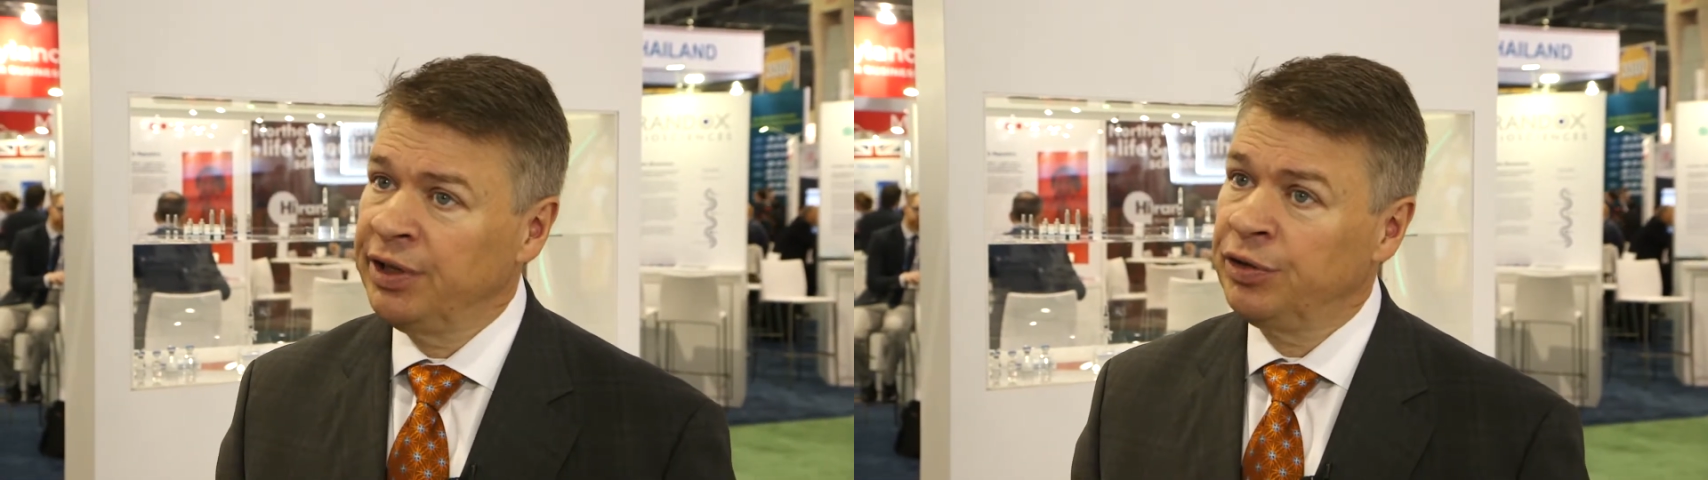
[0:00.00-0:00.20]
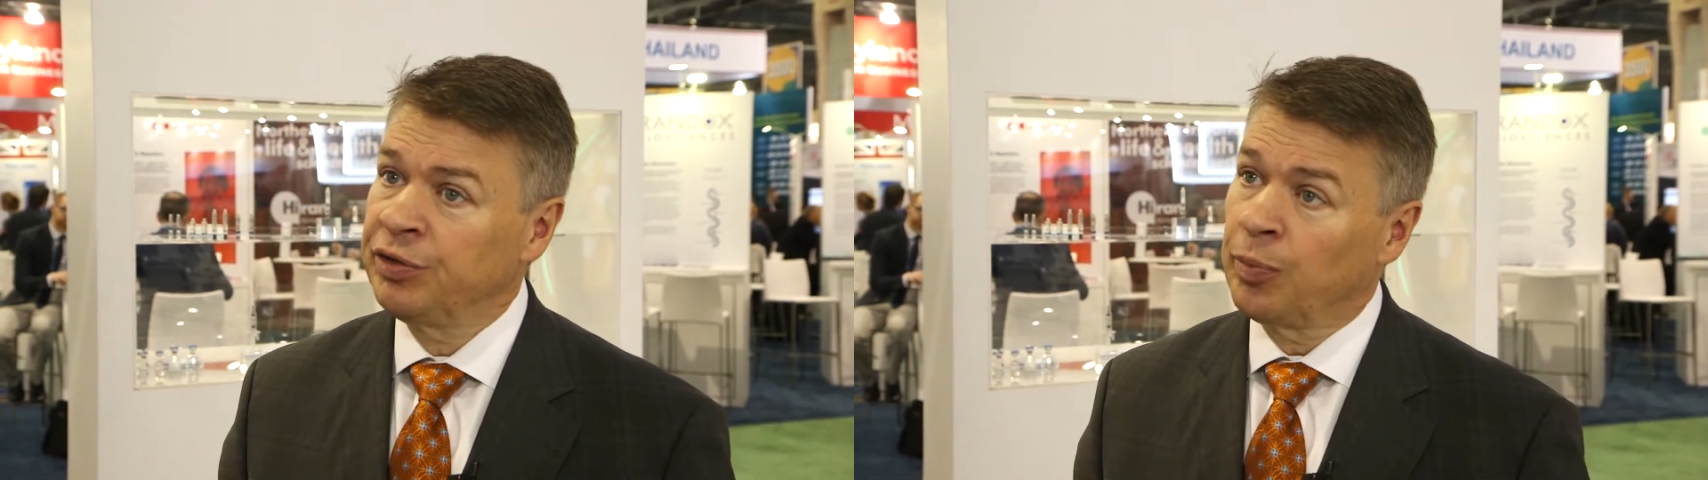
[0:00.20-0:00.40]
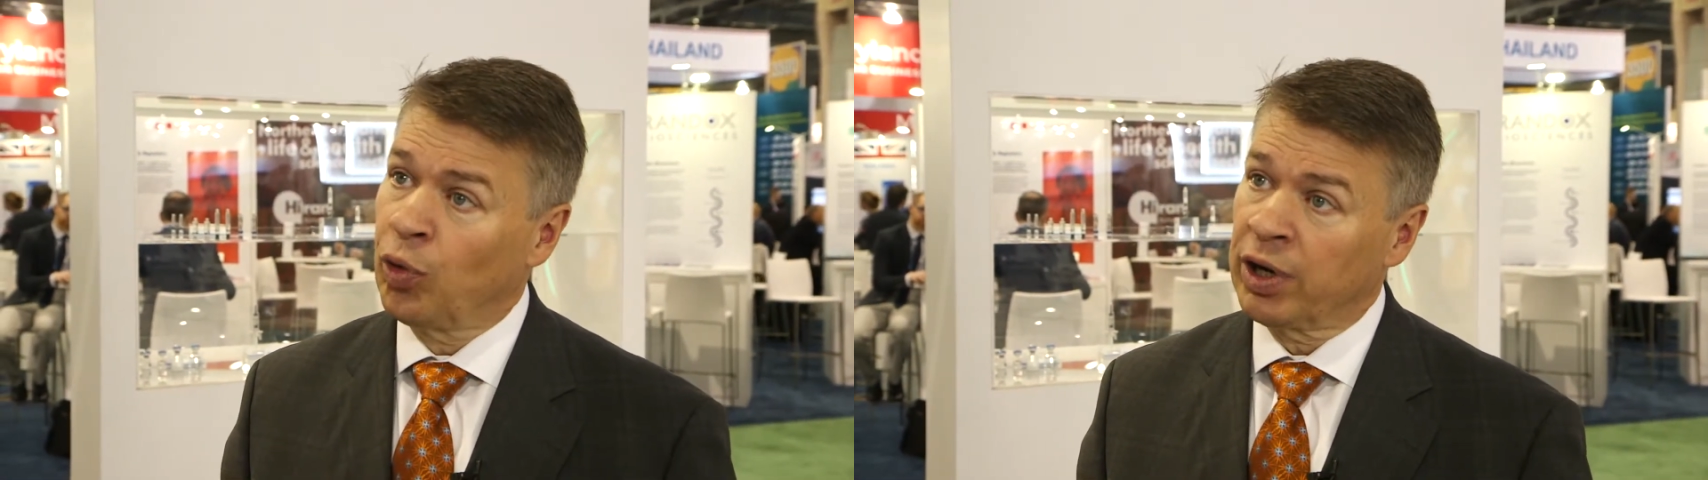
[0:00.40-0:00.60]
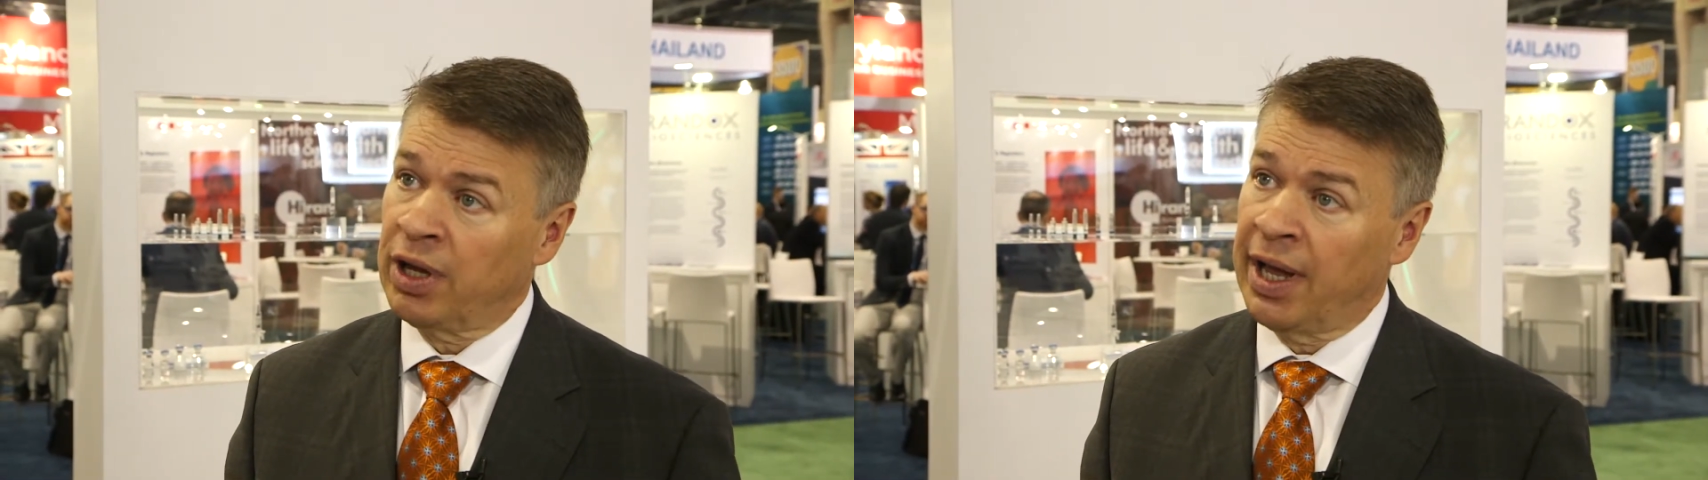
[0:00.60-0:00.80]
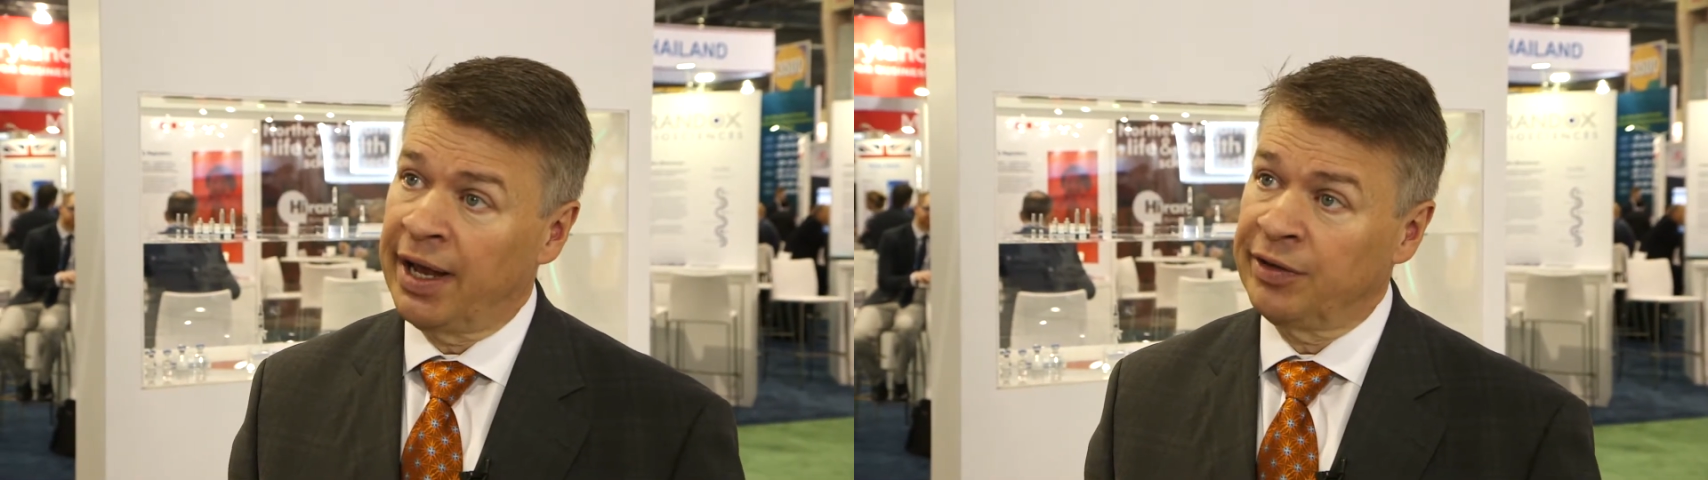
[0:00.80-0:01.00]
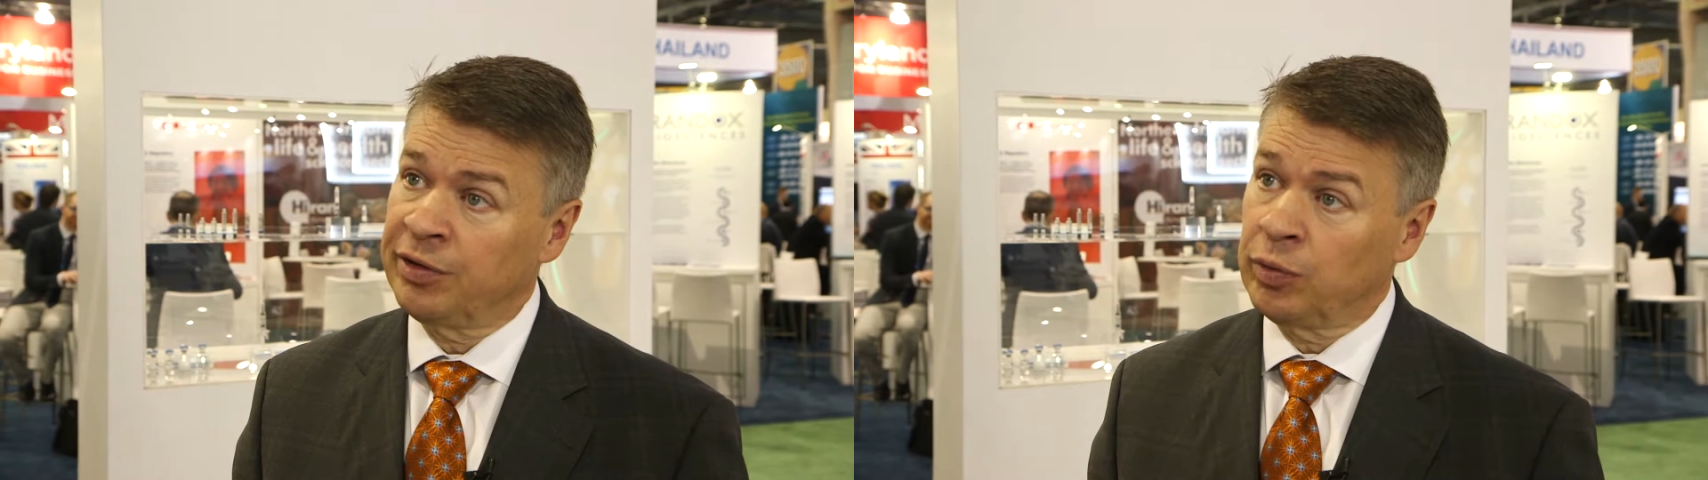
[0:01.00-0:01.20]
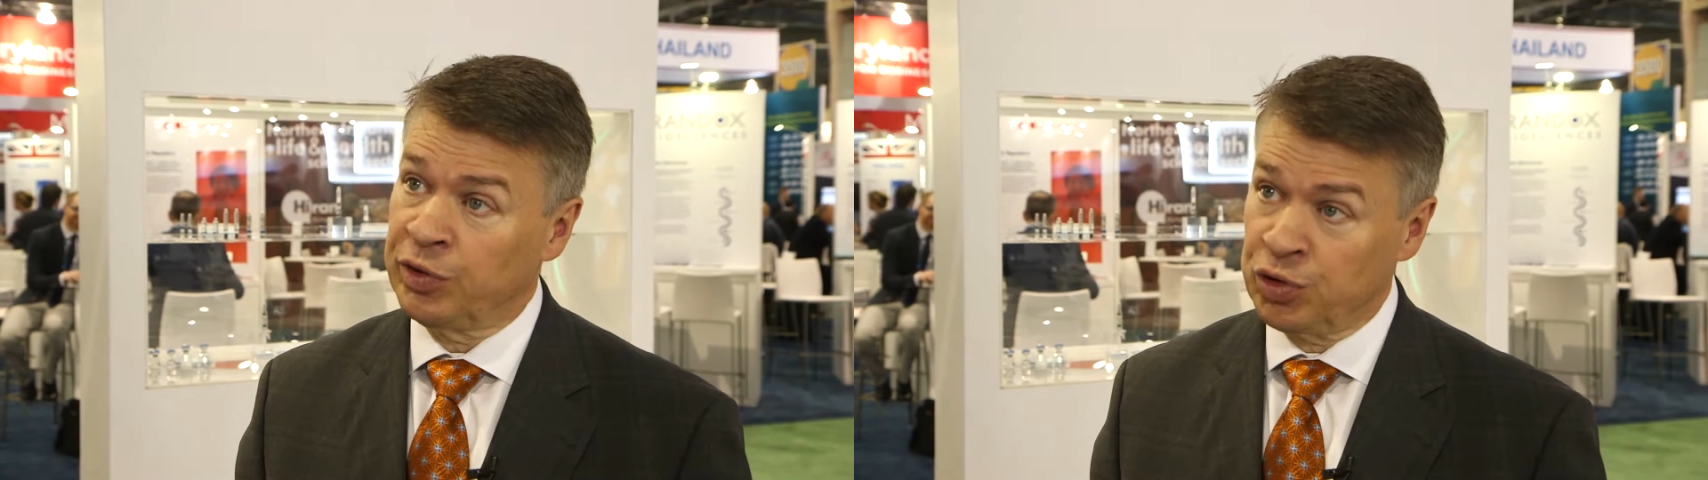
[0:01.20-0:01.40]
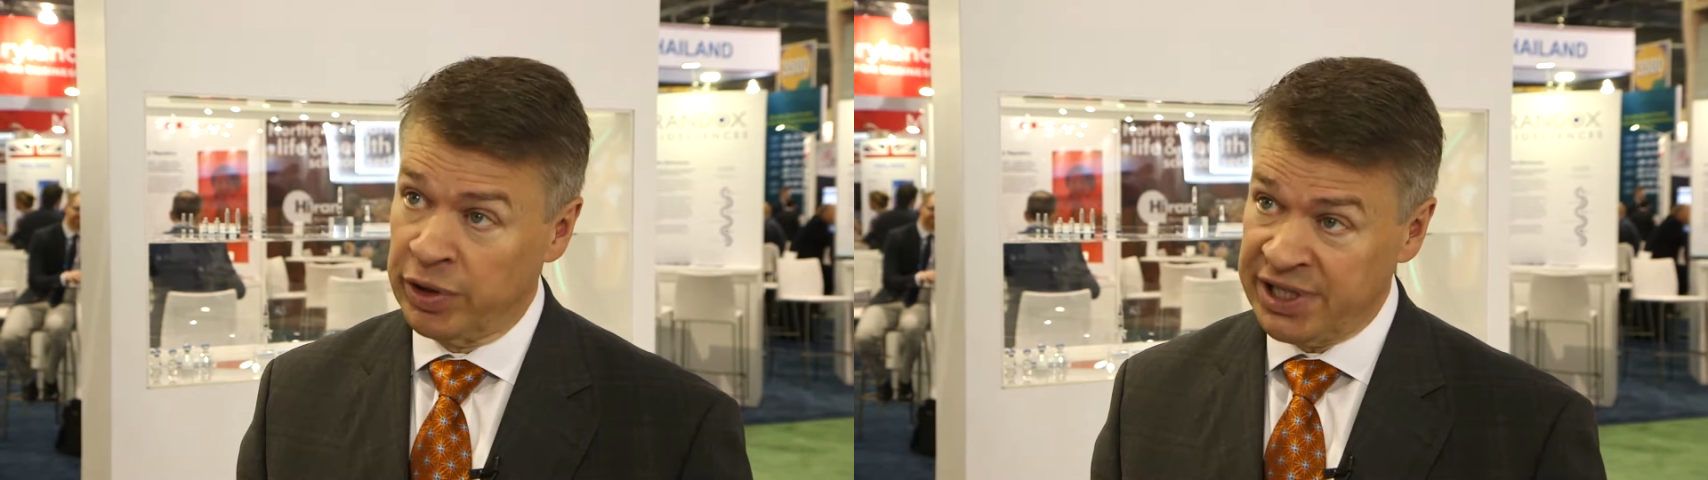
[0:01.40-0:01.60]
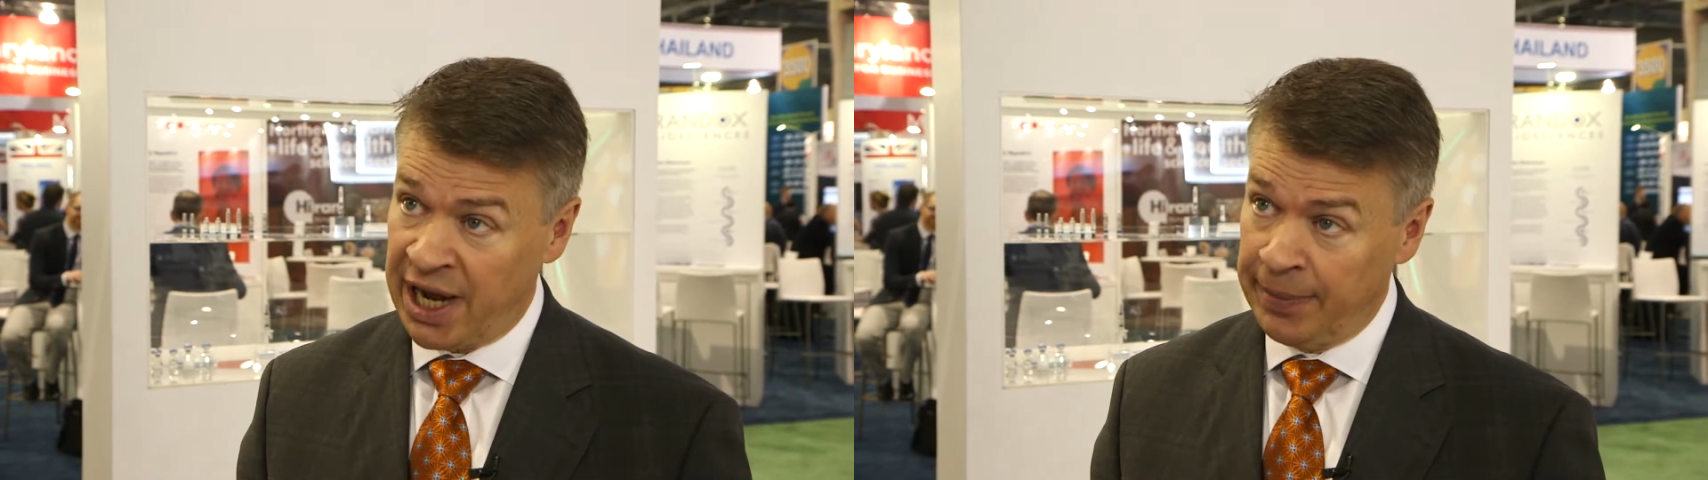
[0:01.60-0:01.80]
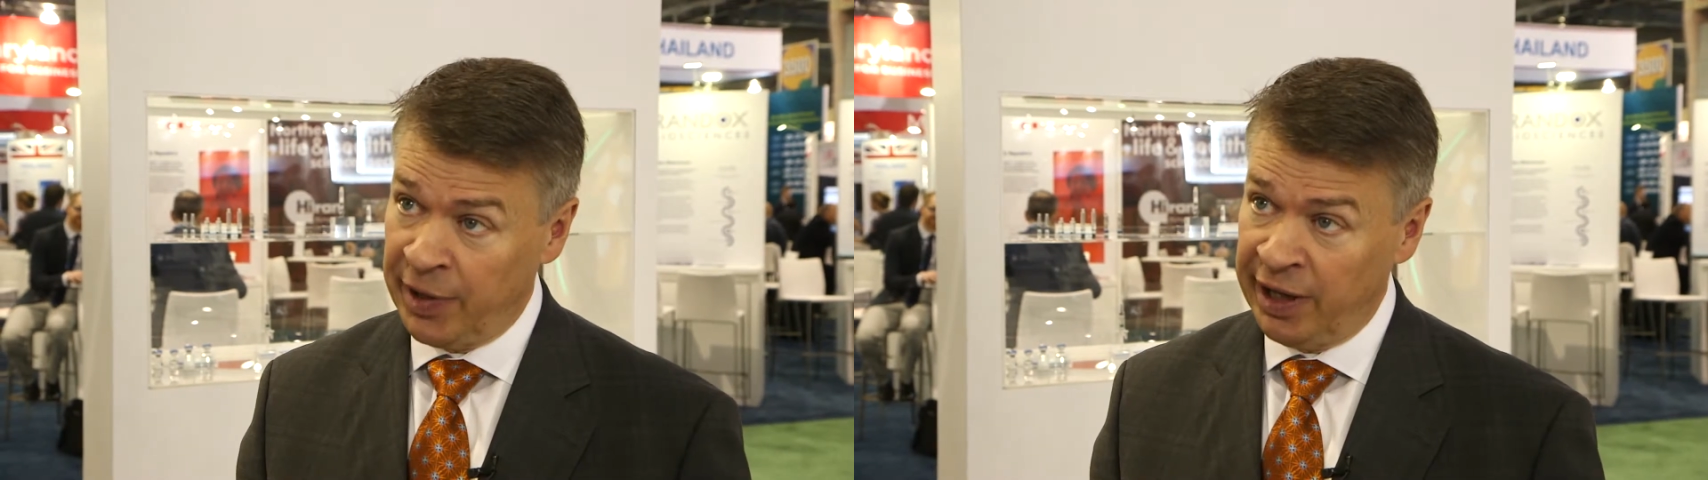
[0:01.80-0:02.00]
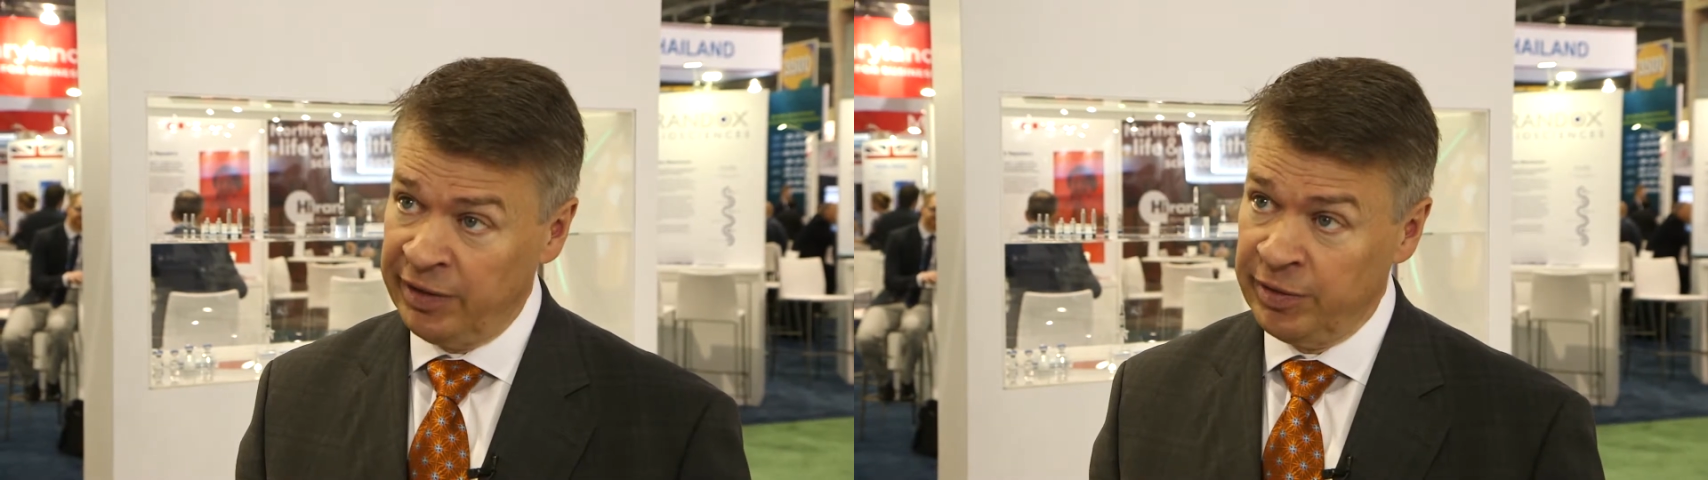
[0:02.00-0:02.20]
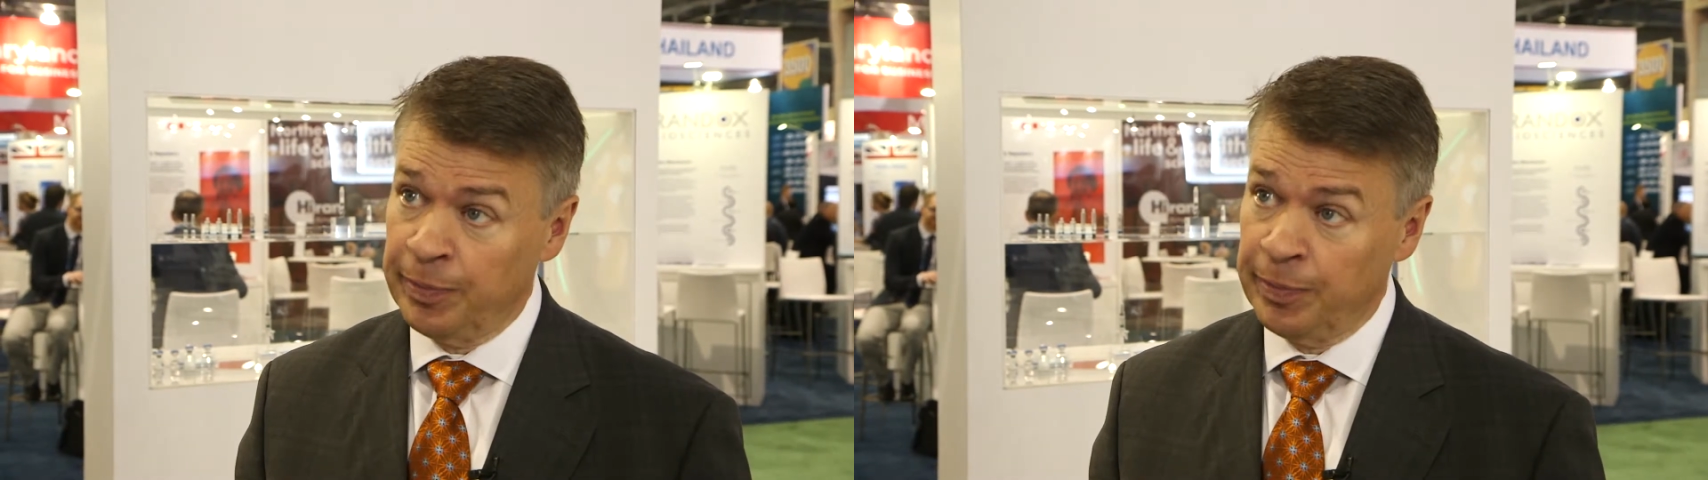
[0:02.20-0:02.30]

to support clients with short timelines,